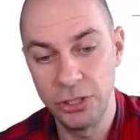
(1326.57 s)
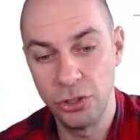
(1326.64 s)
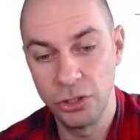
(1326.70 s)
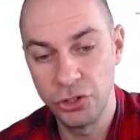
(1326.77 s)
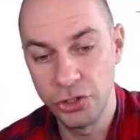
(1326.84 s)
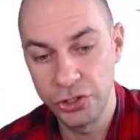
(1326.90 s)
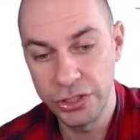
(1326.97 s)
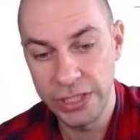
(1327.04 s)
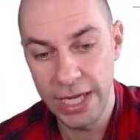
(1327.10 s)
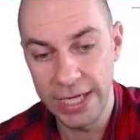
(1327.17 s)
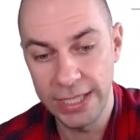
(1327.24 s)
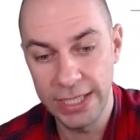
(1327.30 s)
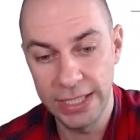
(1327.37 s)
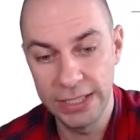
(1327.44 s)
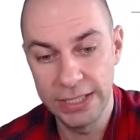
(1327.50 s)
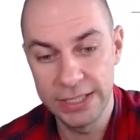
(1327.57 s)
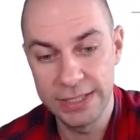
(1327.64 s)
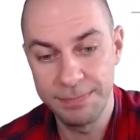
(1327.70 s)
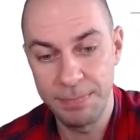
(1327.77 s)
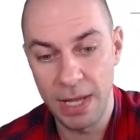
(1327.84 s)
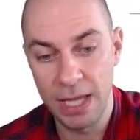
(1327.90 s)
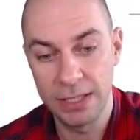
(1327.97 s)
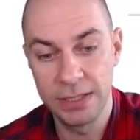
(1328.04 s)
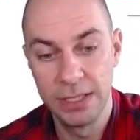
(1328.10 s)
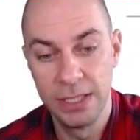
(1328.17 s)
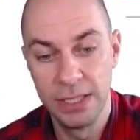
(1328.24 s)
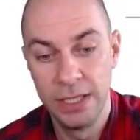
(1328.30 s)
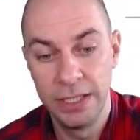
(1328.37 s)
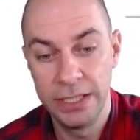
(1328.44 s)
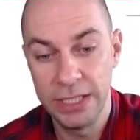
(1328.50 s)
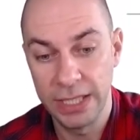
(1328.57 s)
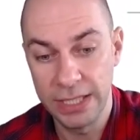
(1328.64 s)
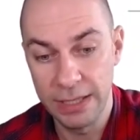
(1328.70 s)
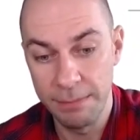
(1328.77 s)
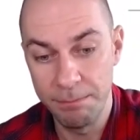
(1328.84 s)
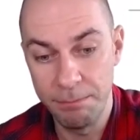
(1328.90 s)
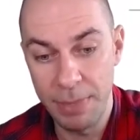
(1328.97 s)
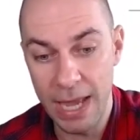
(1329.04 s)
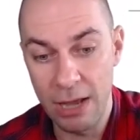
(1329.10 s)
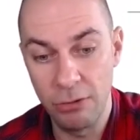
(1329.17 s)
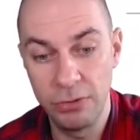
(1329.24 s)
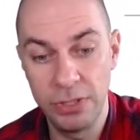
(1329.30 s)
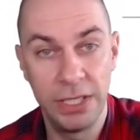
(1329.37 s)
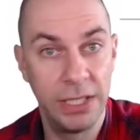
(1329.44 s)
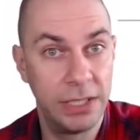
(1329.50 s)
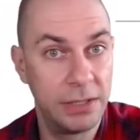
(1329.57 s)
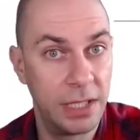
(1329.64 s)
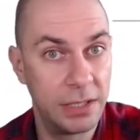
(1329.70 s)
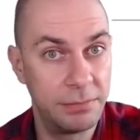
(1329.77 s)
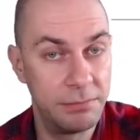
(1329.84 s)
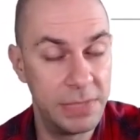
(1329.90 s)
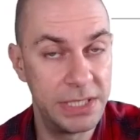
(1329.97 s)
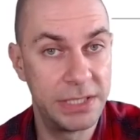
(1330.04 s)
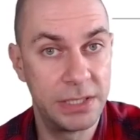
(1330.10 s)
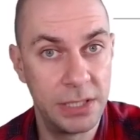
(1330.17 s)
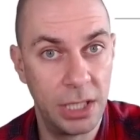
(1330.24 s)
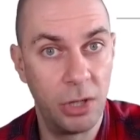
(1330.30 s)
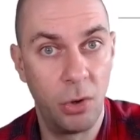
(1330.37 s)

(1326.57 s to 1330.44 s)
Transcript: You're just taking the spot, you're compounding it at Mr.